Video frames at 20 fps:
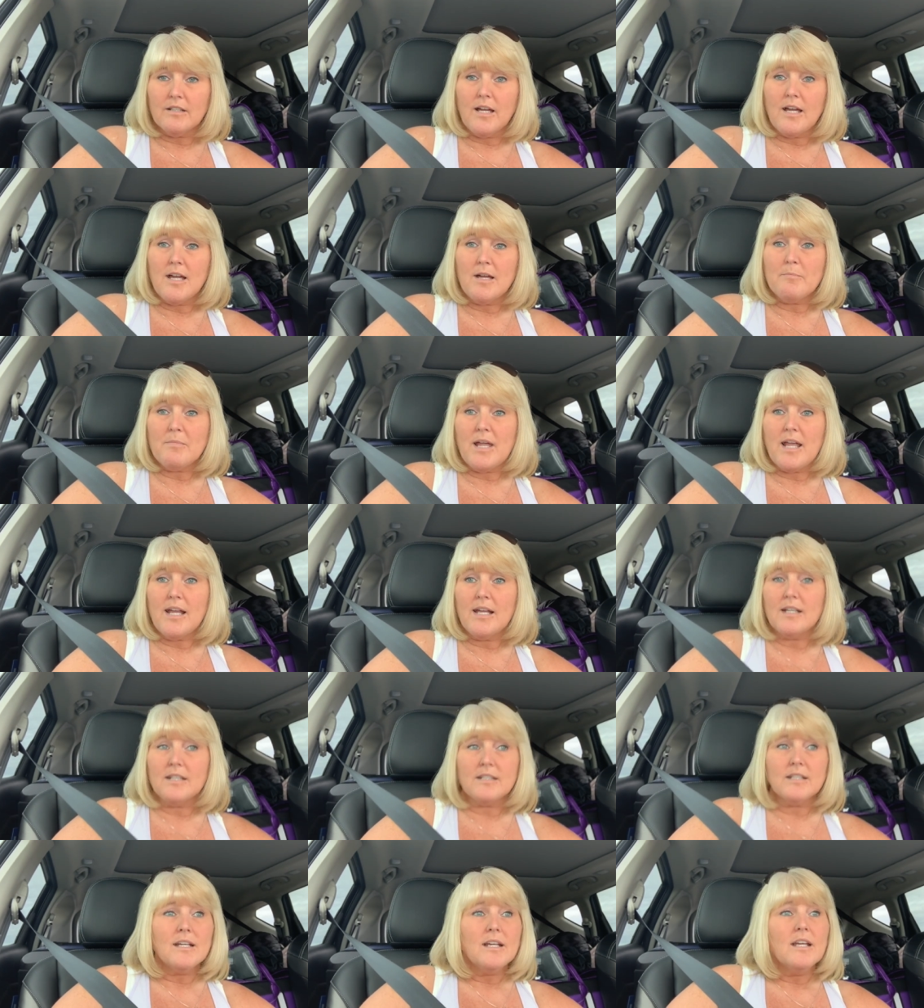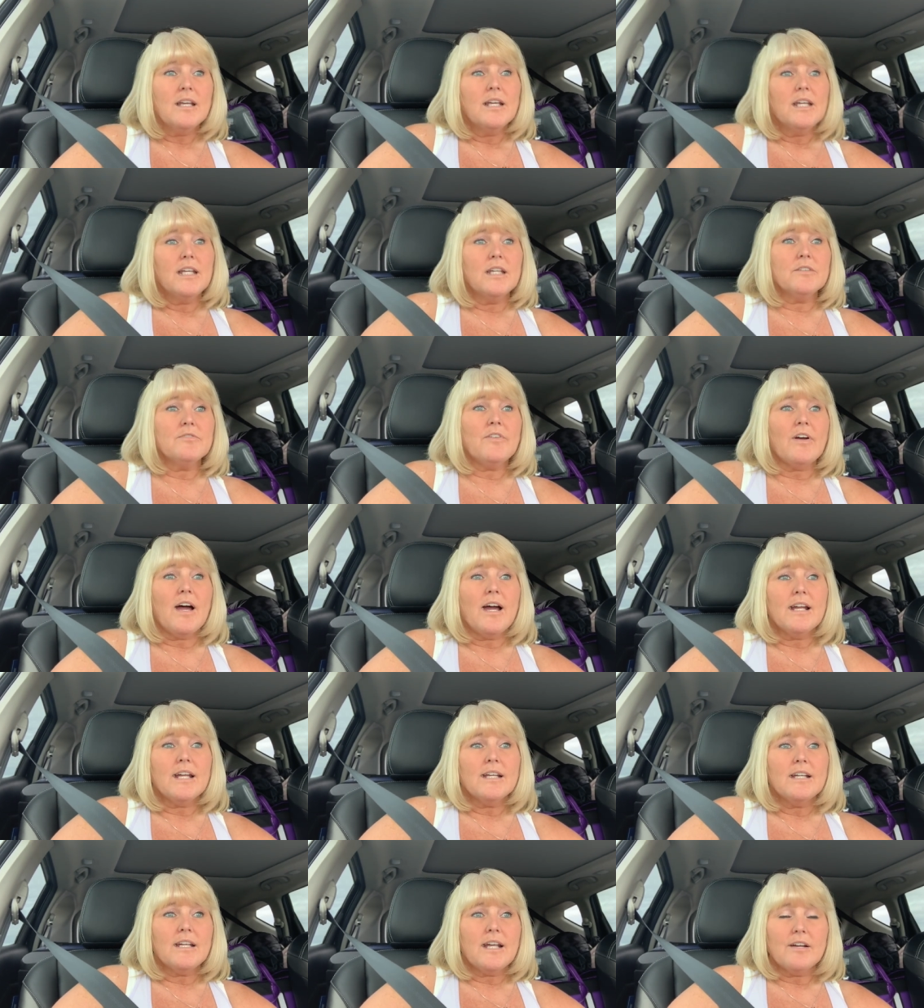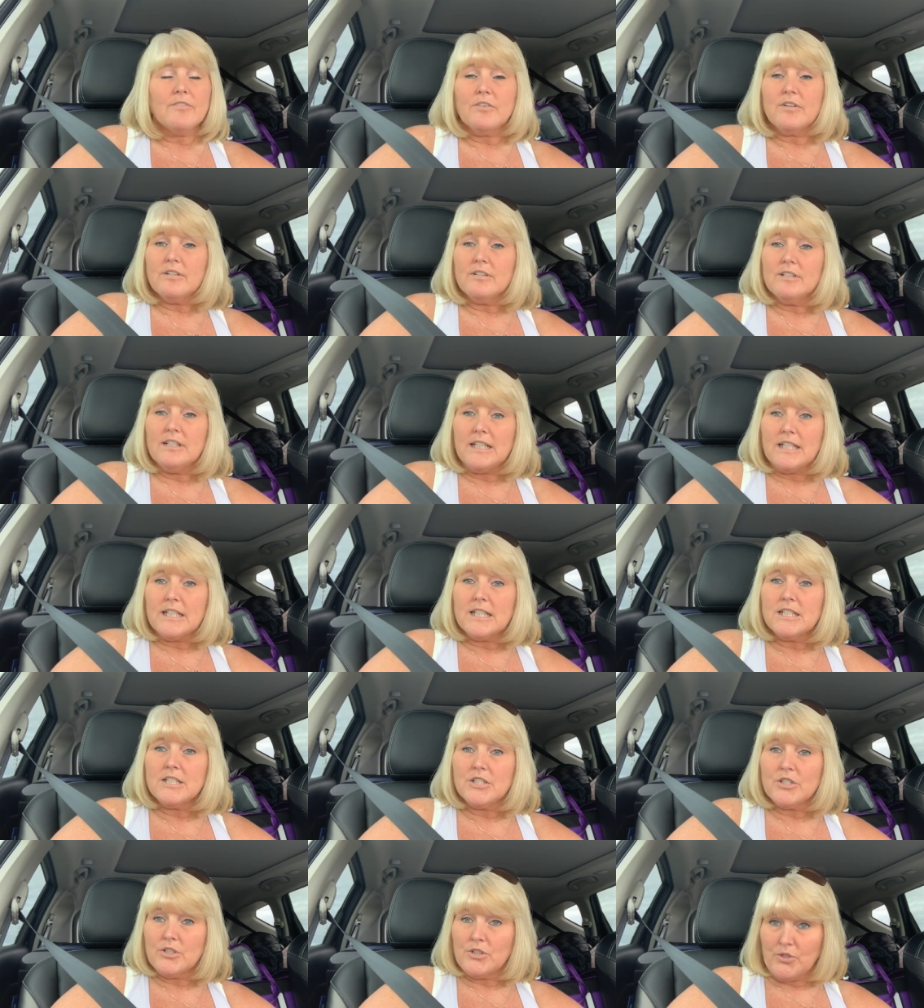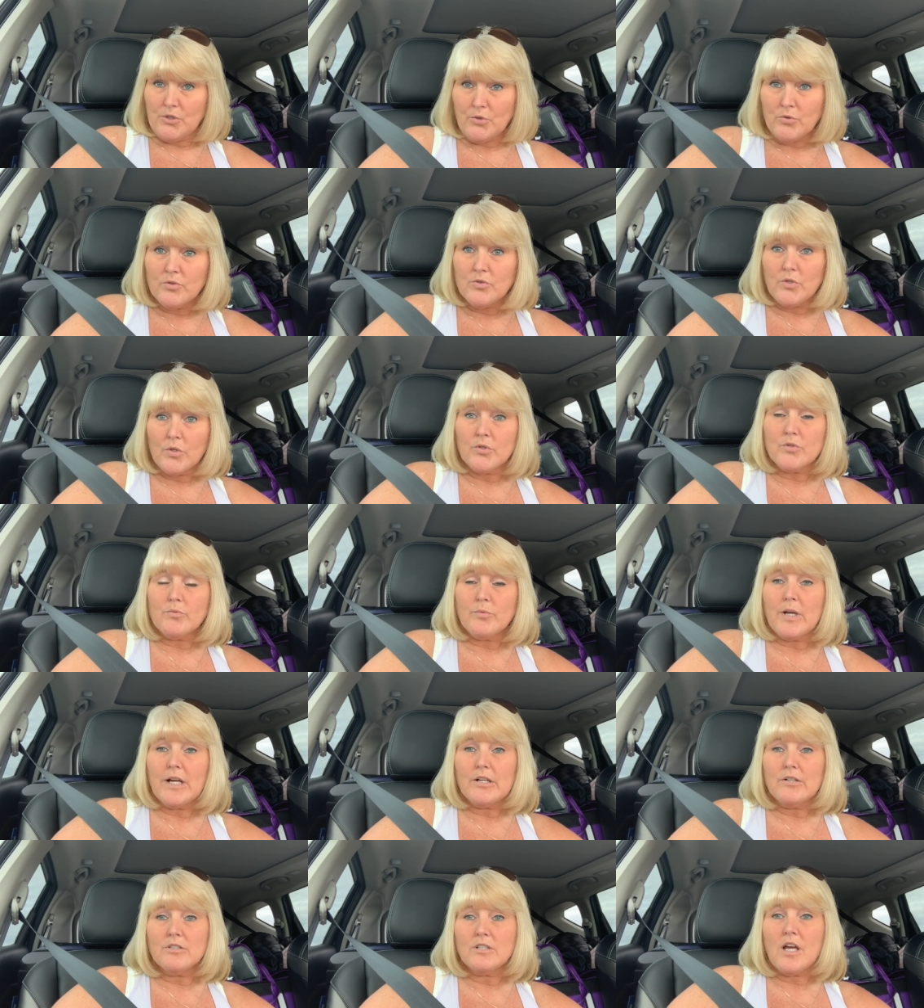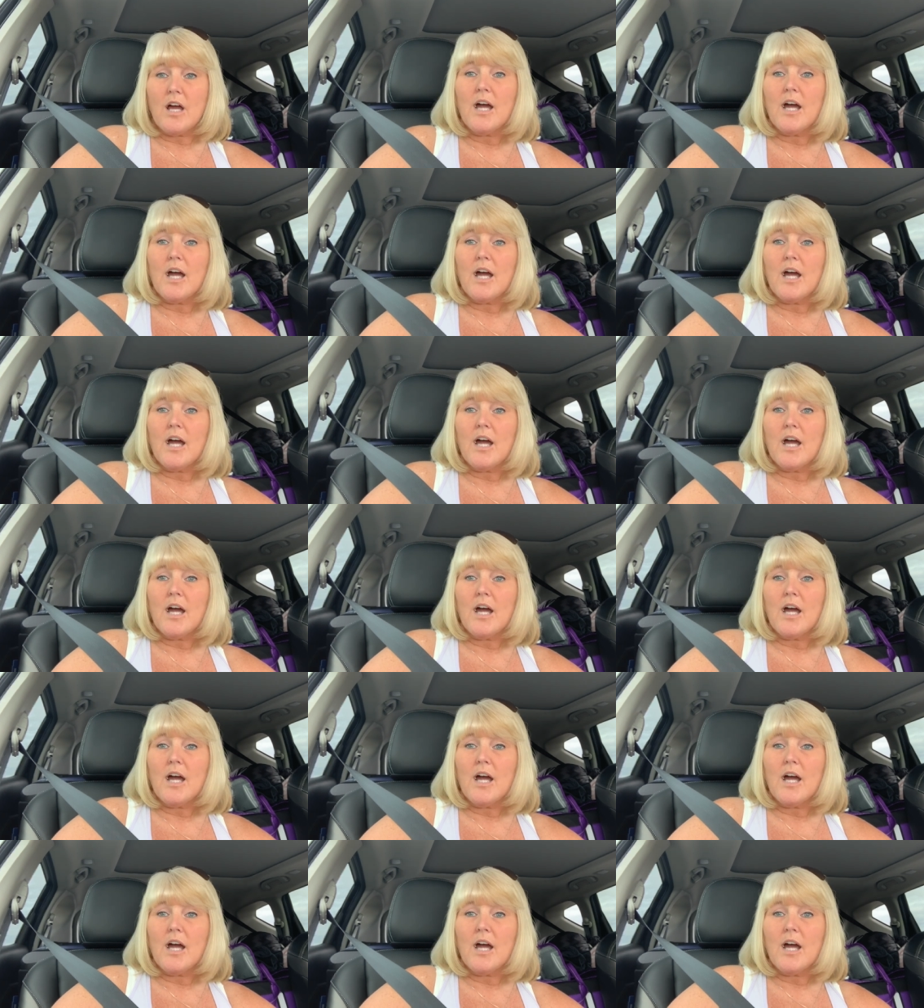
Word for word: Um, and if I ever needed to use those records,